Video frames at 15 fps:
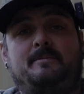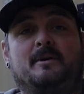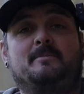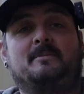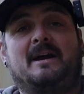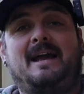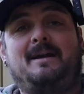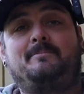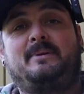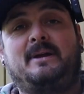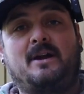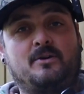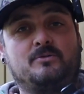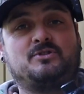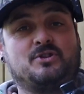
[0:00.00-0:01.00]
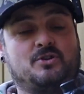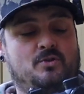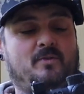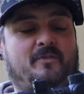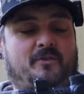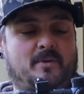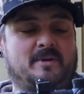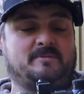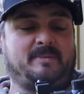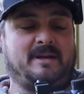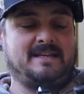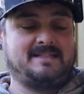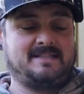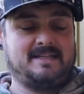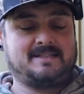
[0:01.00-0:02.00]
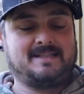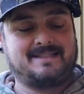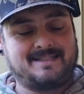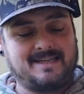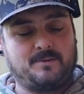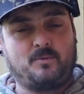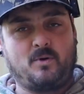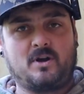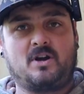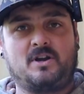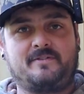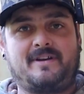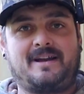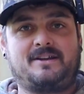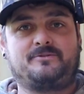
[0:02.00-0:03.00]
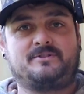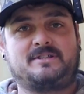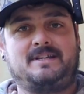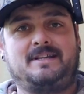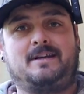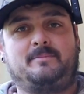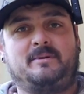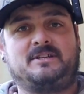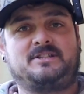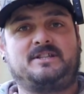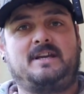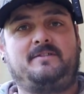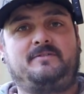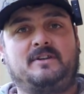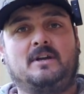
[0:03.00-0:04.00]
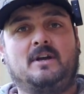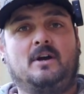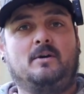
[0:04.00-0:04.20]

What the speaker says: be putting my NP02 through its paces and seeing what kind of accuracy can be achieved